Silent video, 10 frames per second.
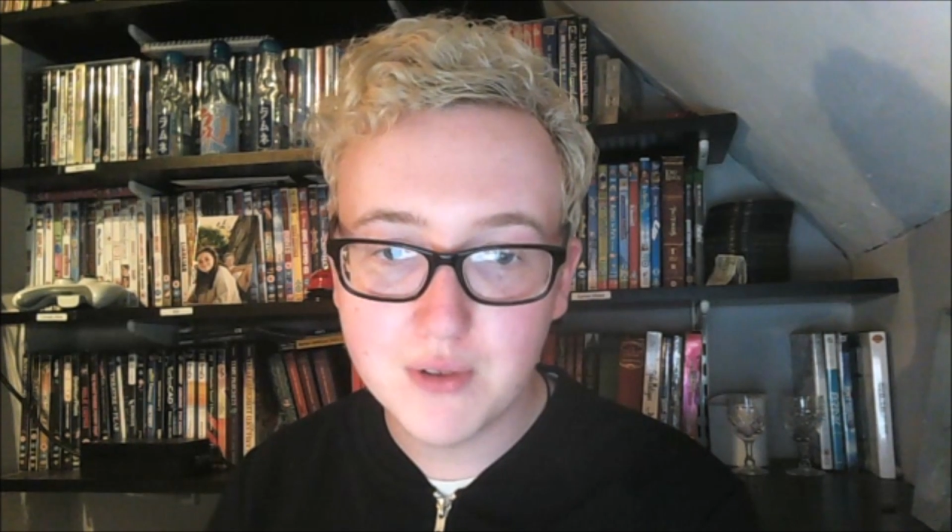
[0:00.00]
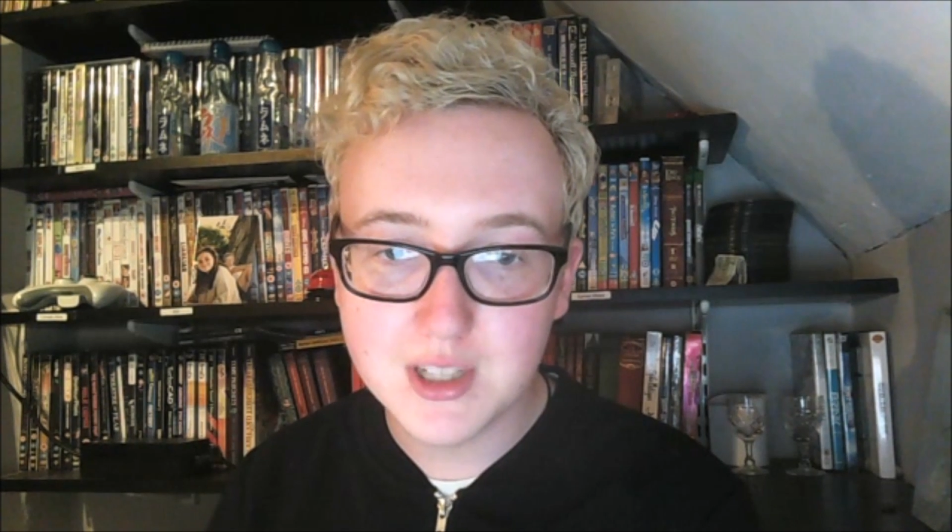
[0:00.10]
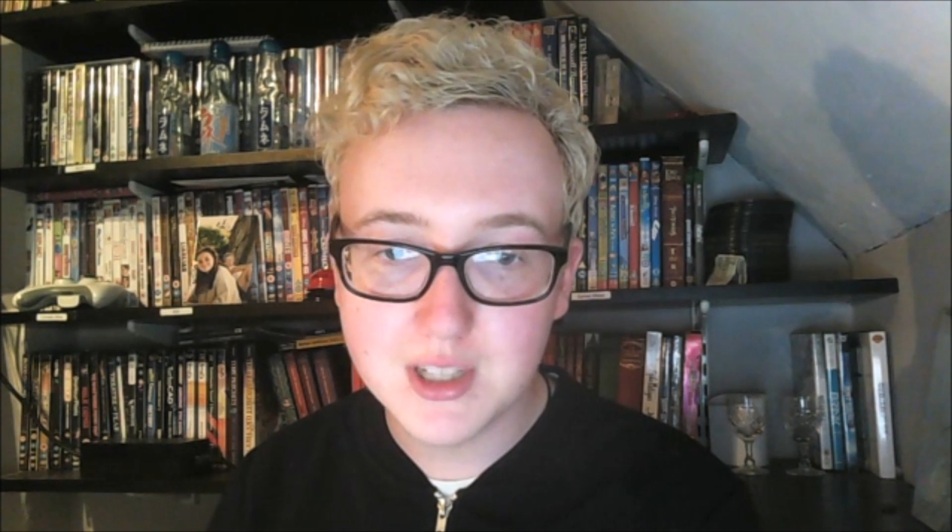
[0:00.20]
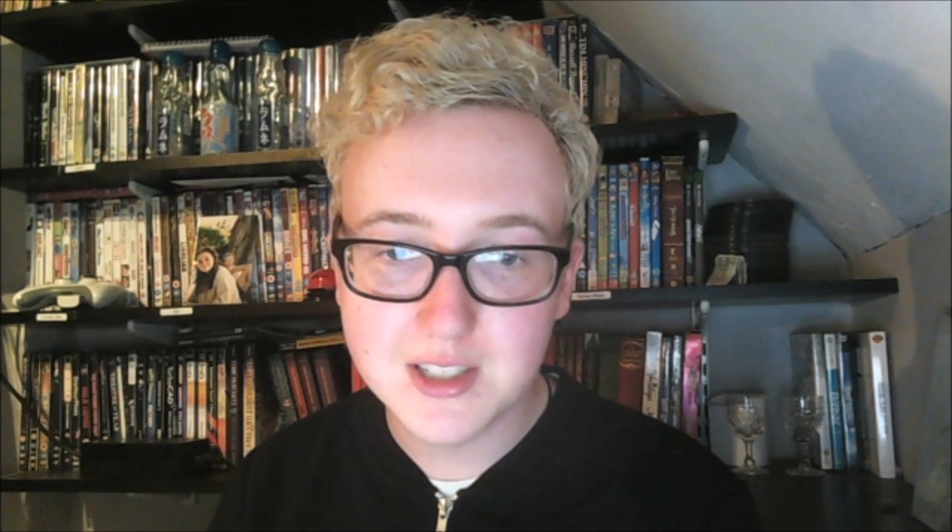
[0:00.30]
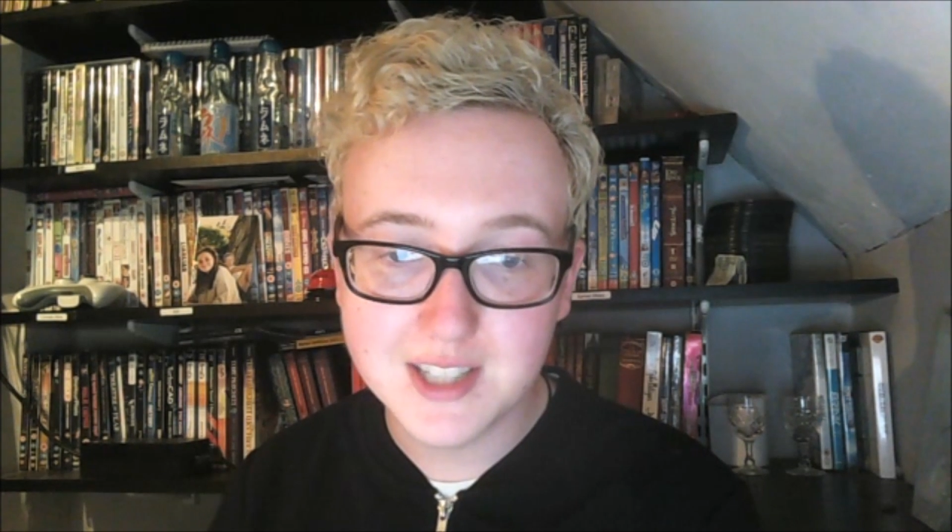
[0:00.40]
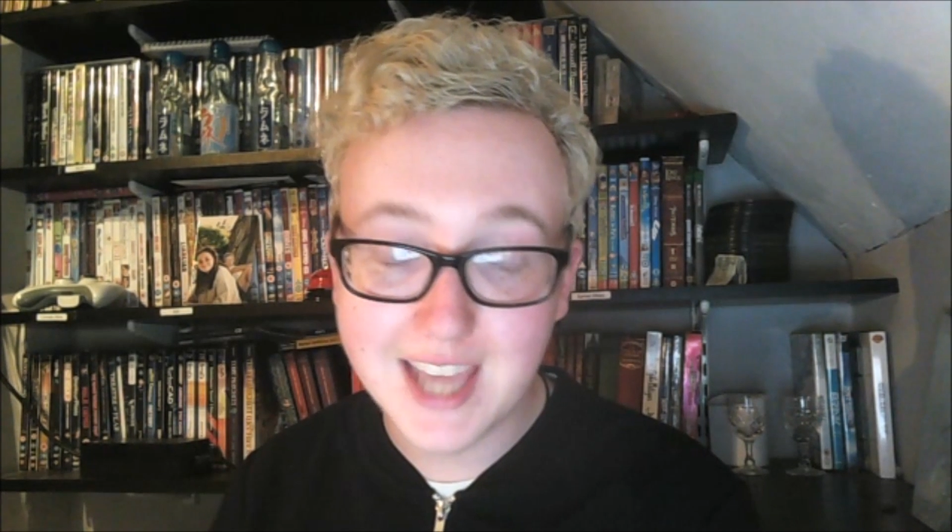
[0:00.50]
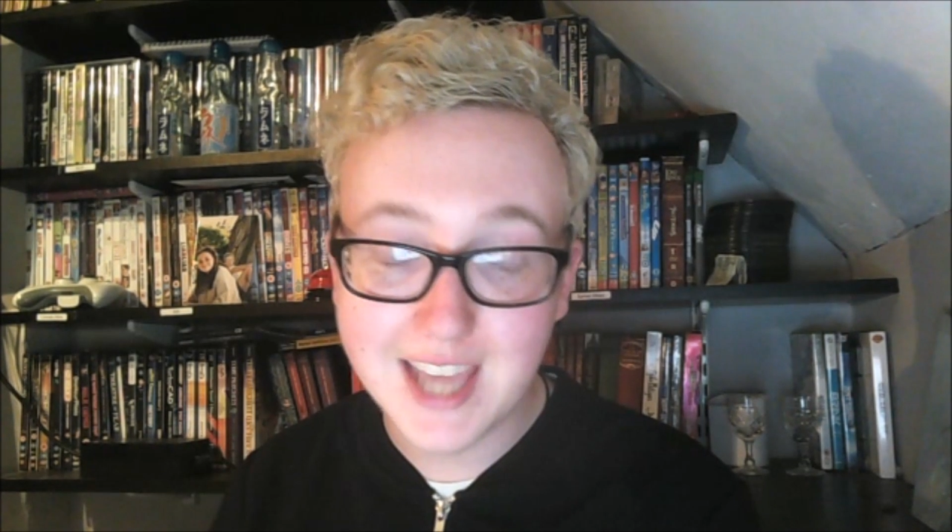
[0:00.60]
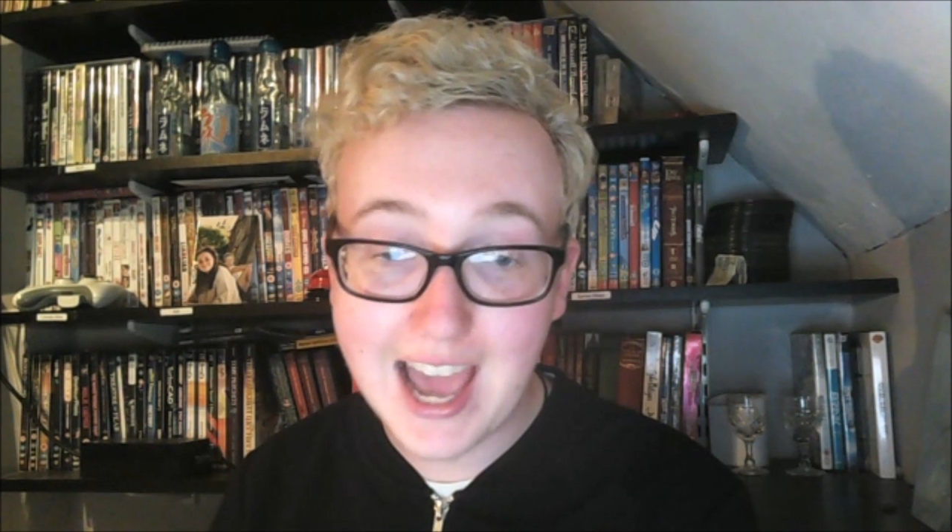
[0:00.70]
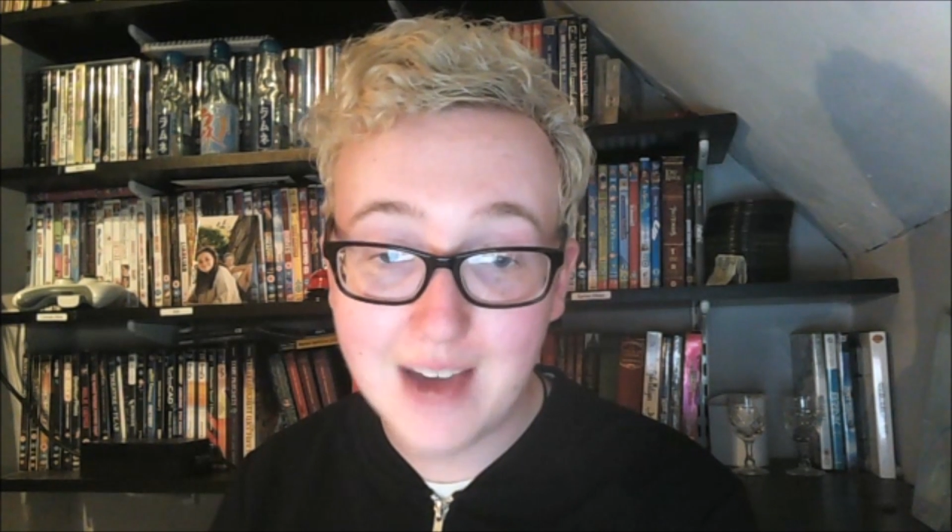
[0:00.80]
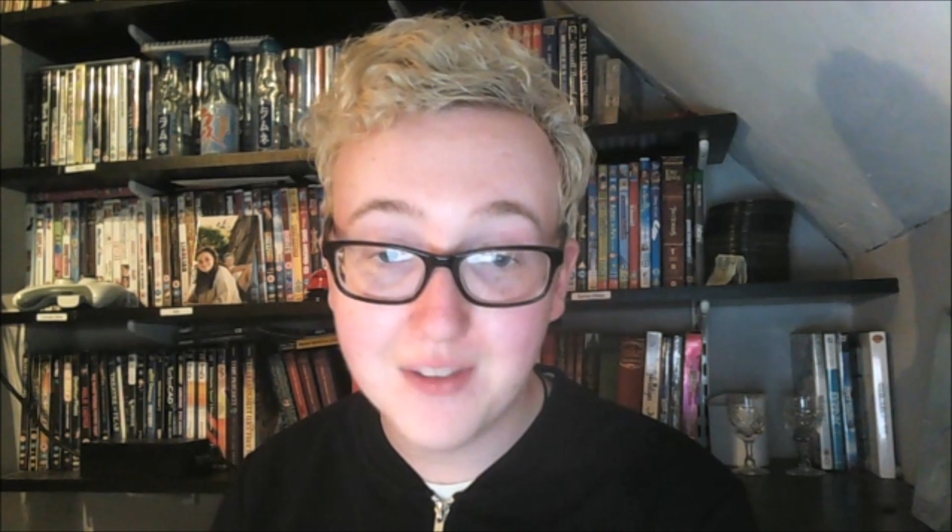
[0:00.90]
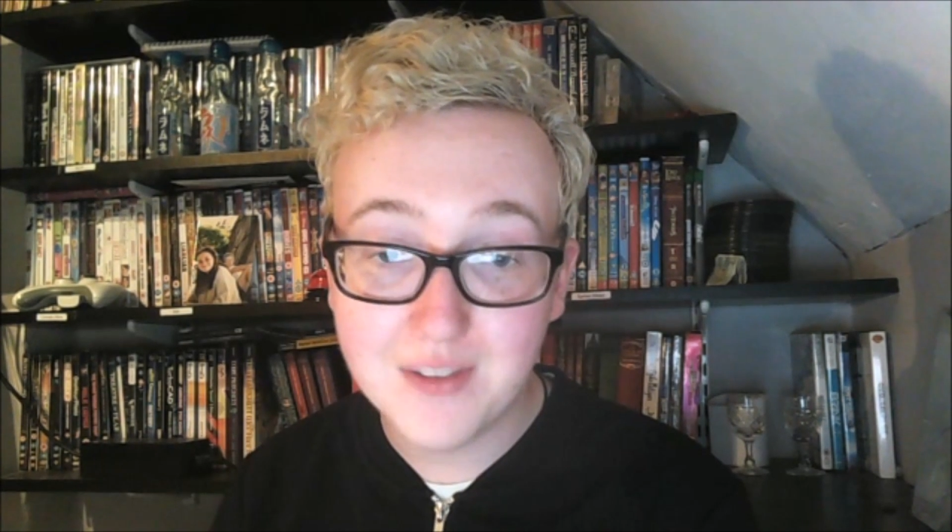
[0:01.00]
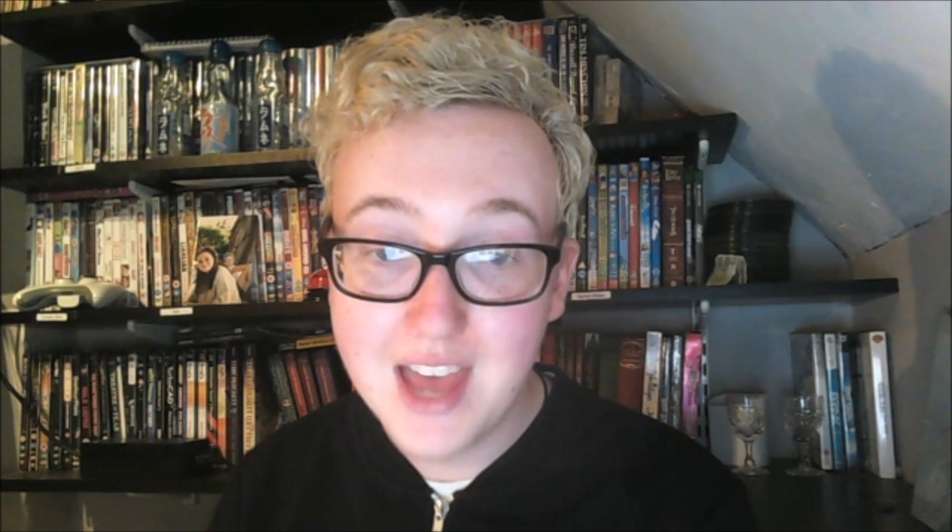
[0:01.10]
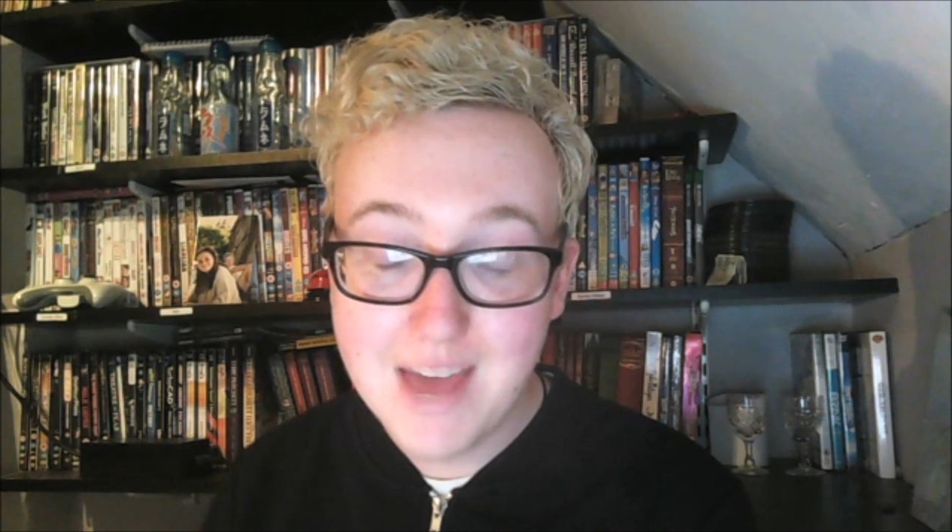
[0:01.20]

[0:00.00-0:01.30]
for instance, they have